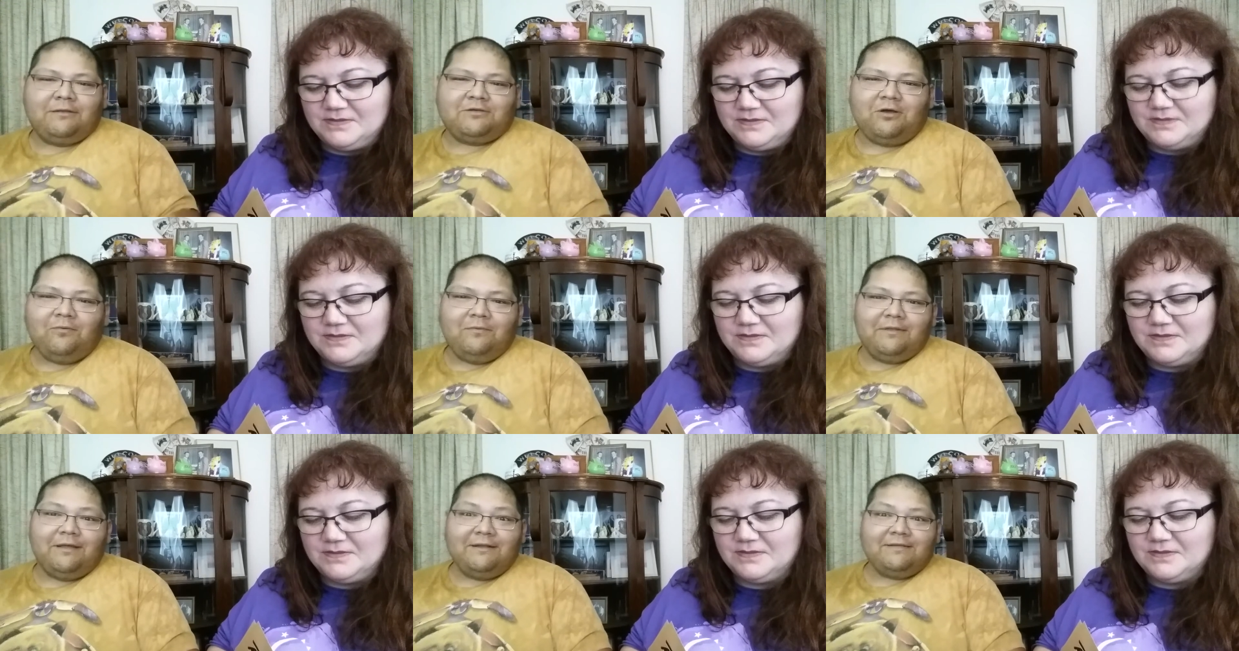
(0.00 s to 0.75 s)
Speaker 1: So,
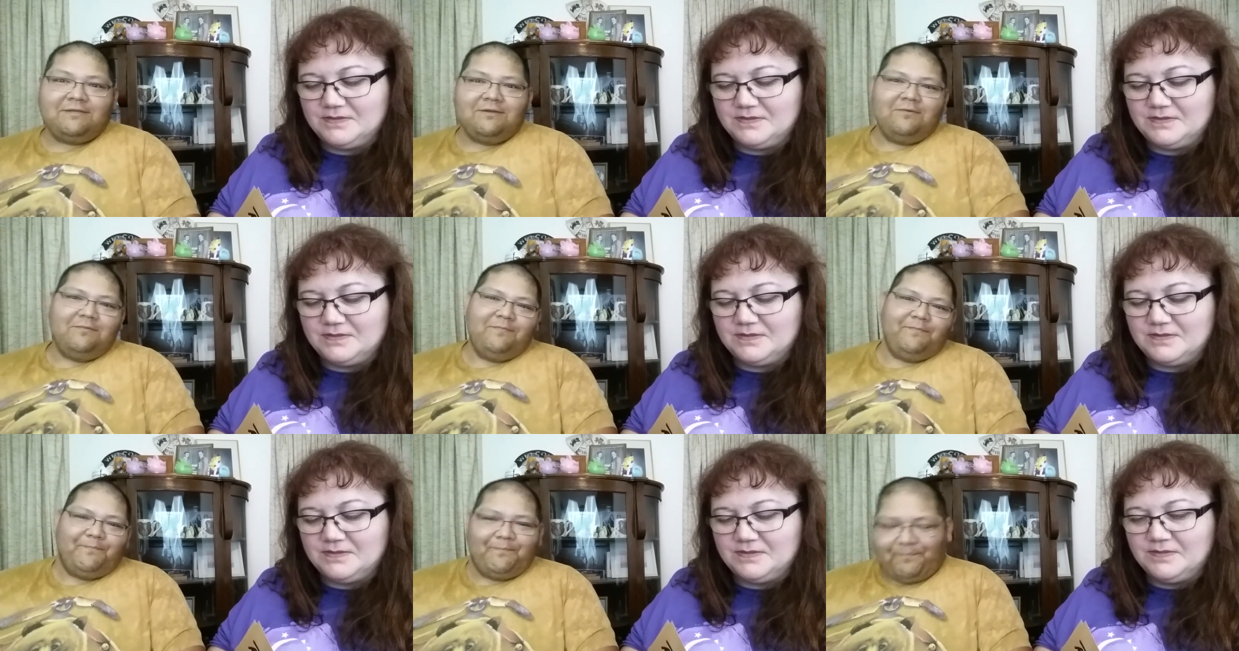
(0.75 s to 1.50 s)
let us know.
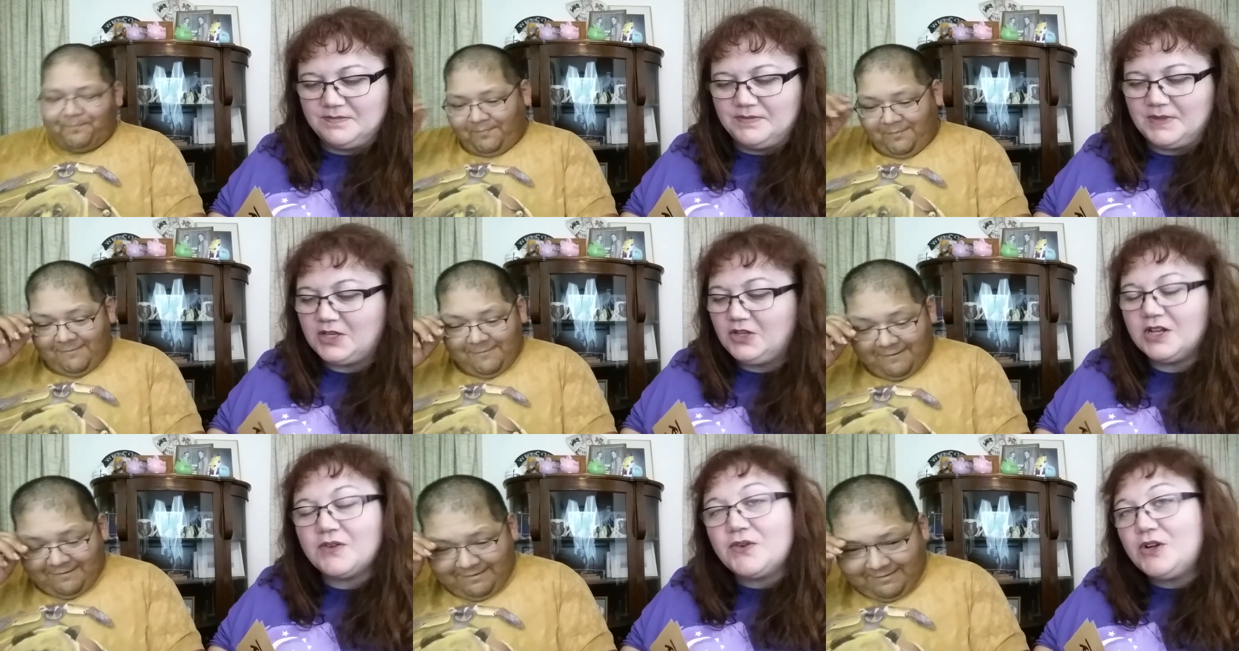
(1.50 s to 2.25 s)
Speaker 2: And
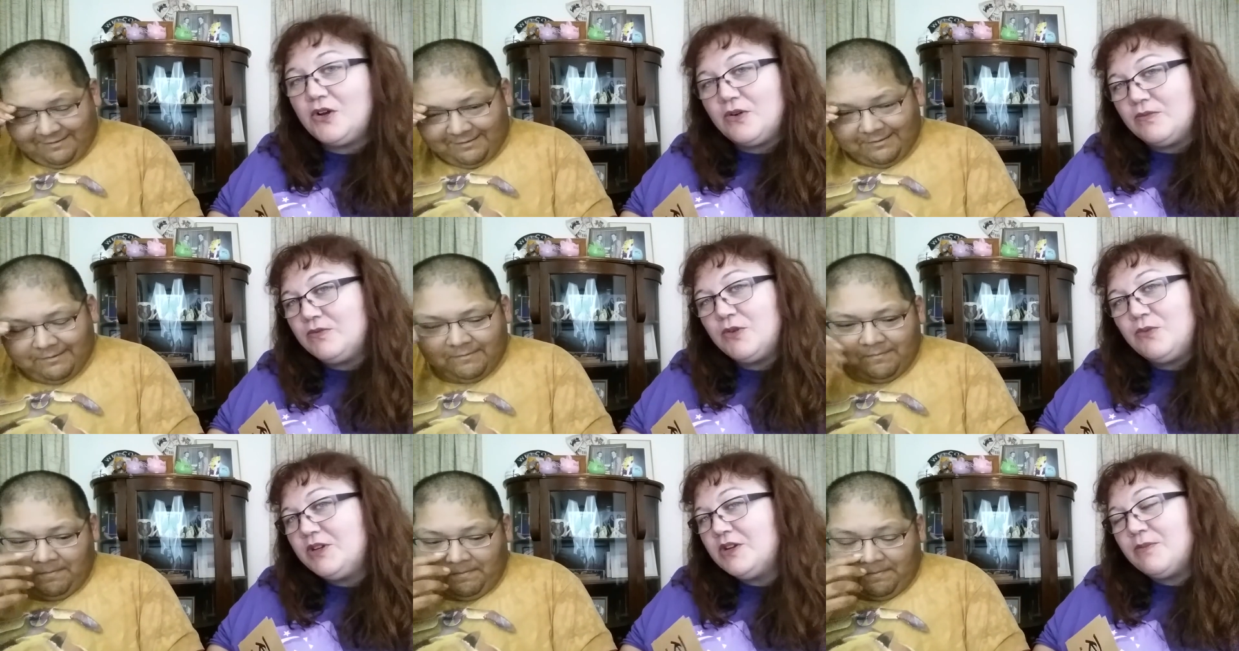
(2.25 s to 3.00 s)
you never know.
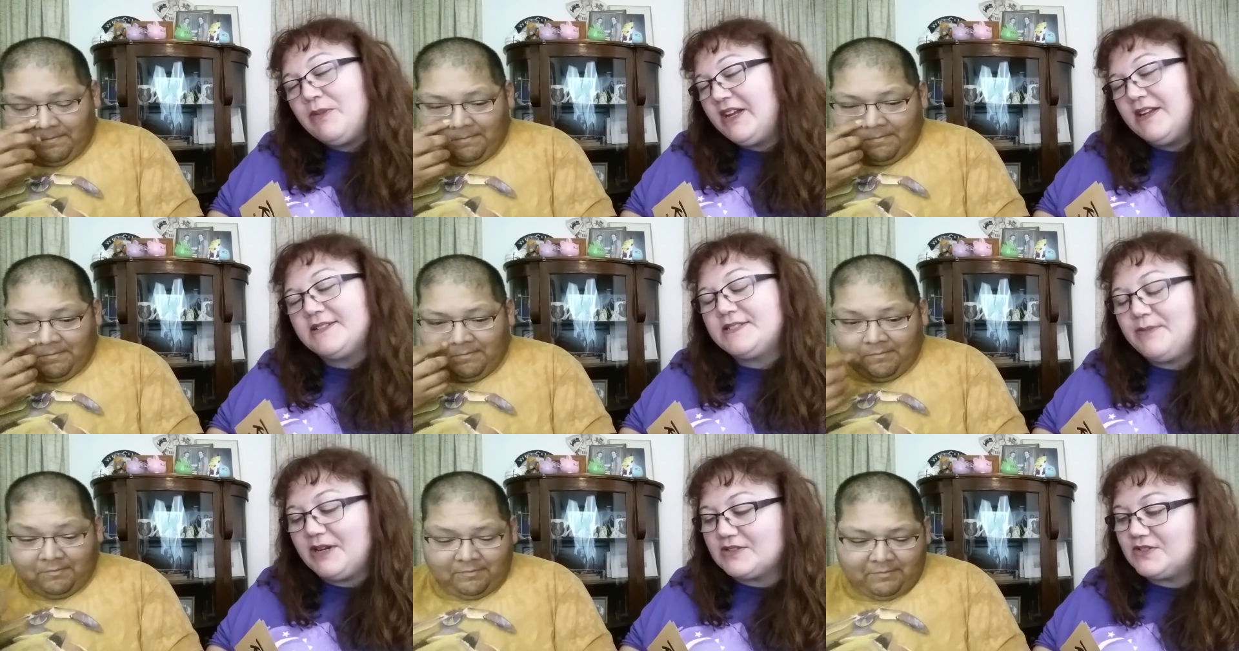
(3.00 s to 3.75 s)
The winner might get
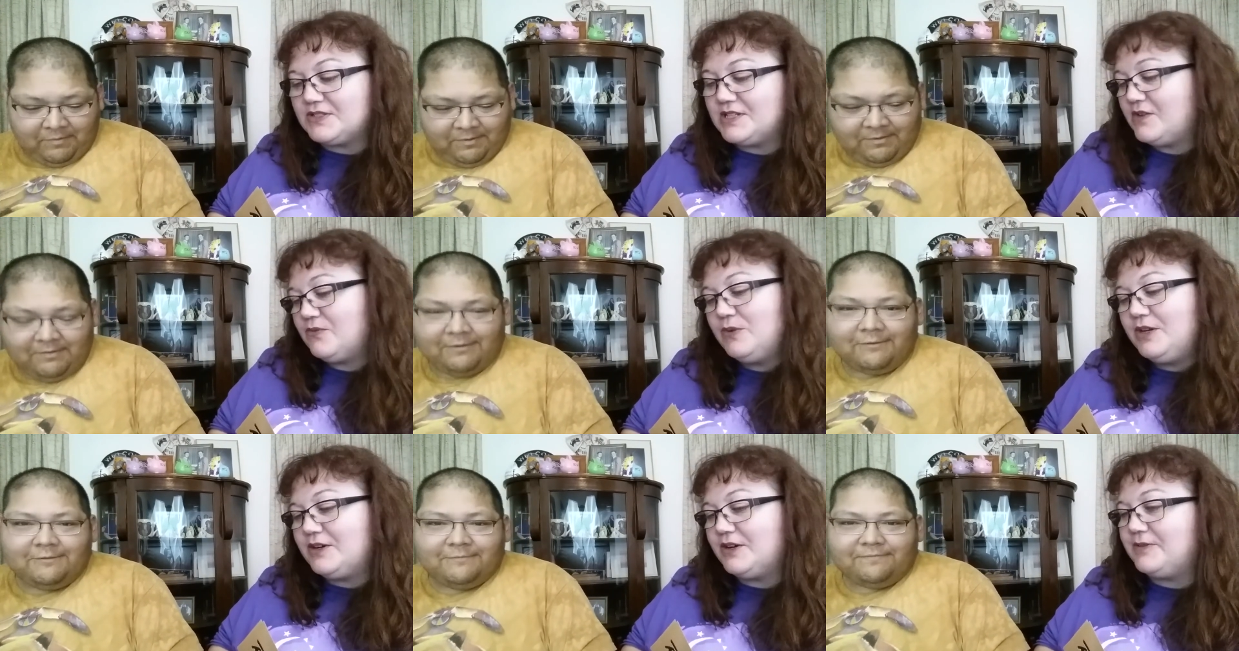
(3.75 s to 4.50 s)
some extra stuff.
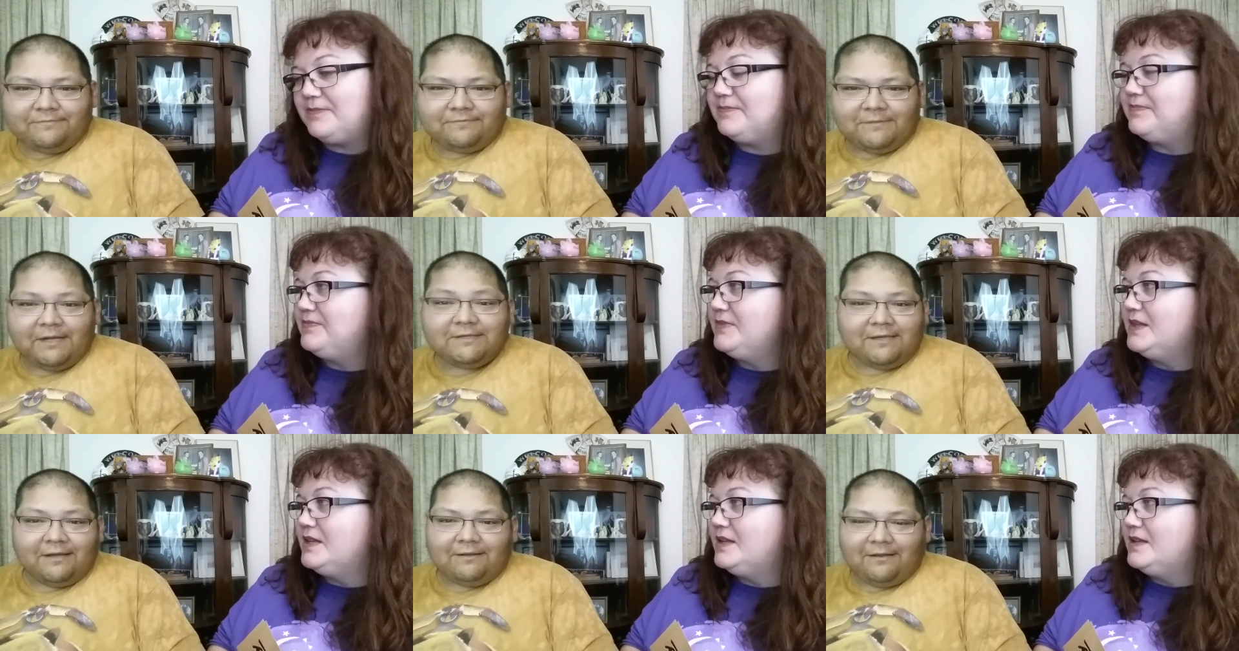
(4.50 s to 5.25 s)
We don't know.
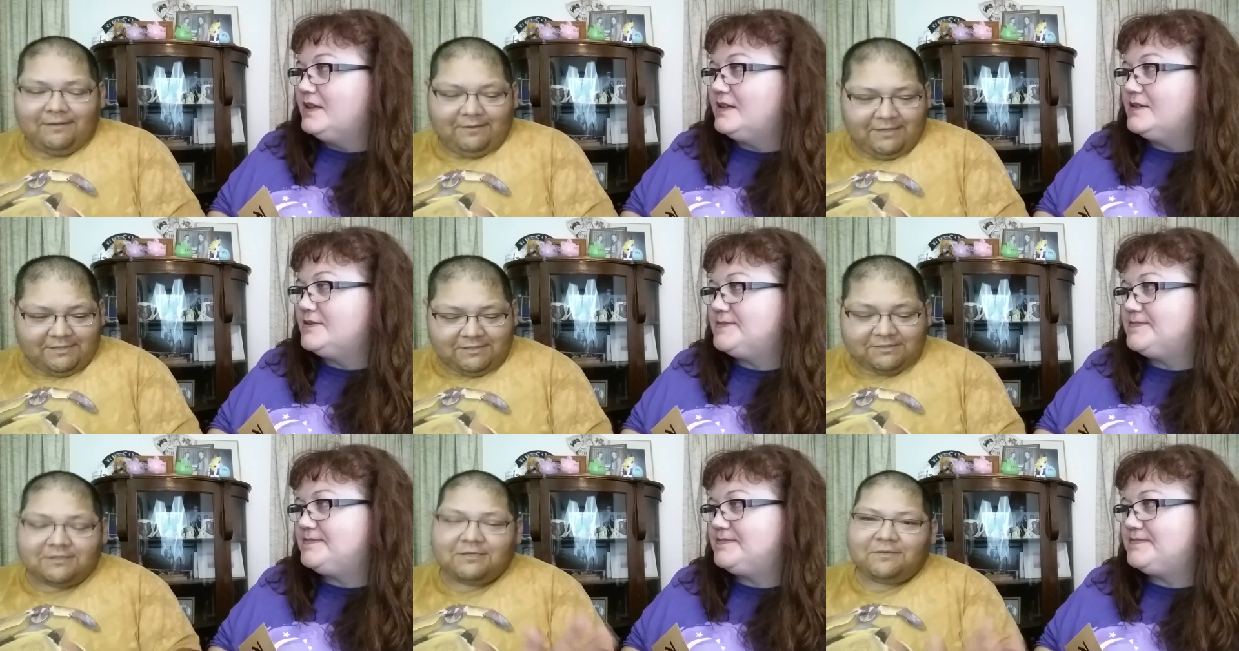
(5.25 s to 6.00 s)
Speaker 1: Exactly. This
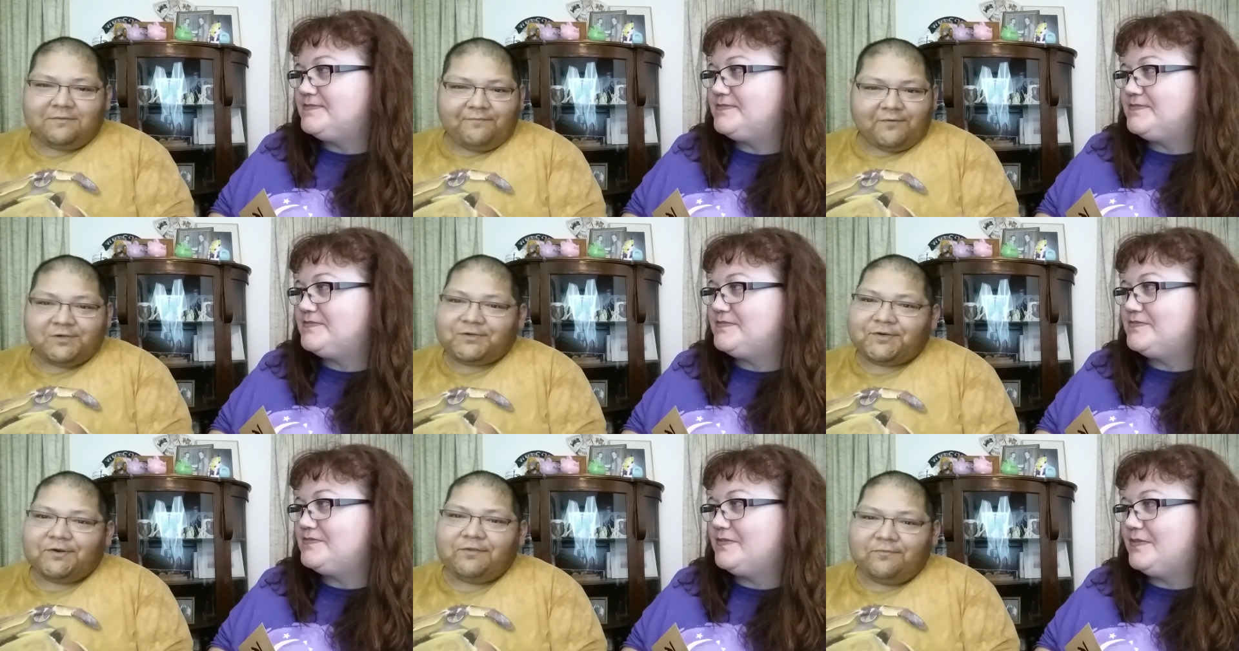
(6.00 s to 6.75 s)
is just for
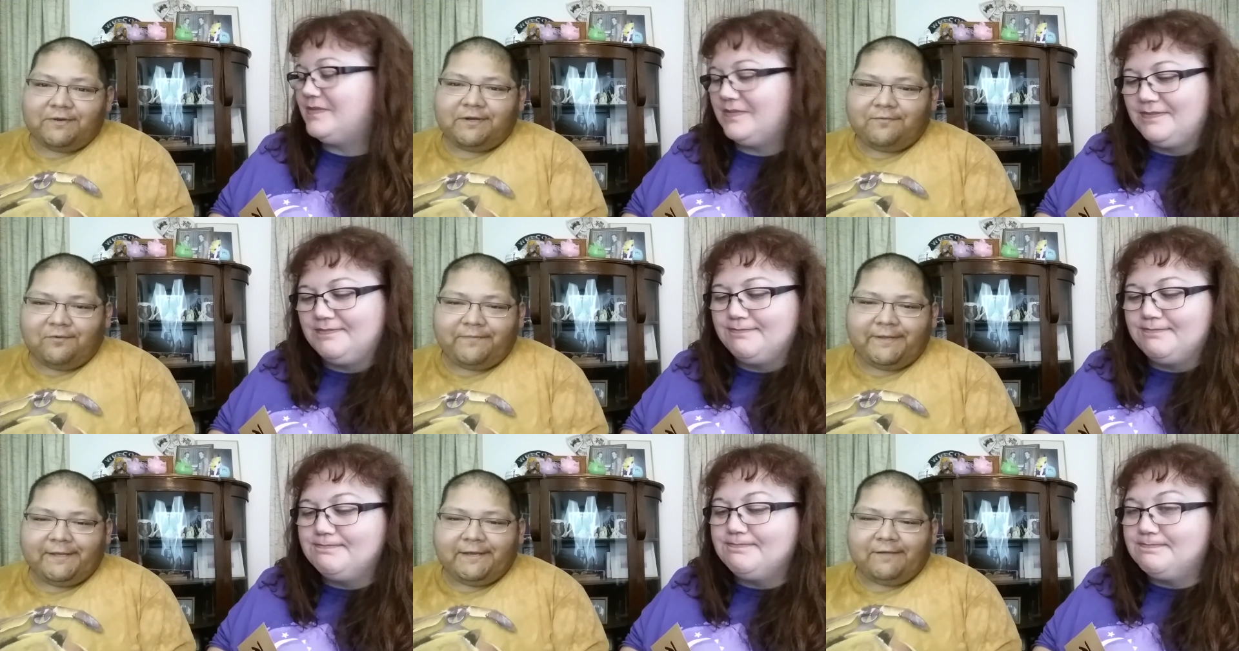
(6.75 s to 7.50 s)
sure the winner will
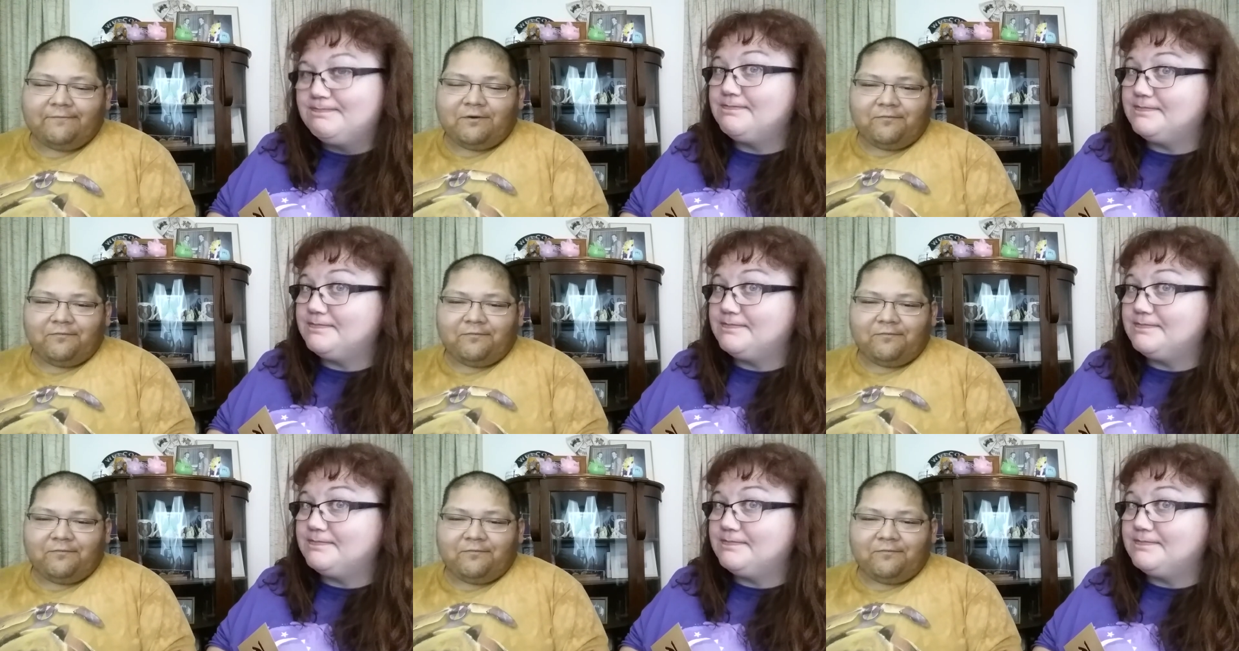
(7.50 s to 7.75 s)
be getting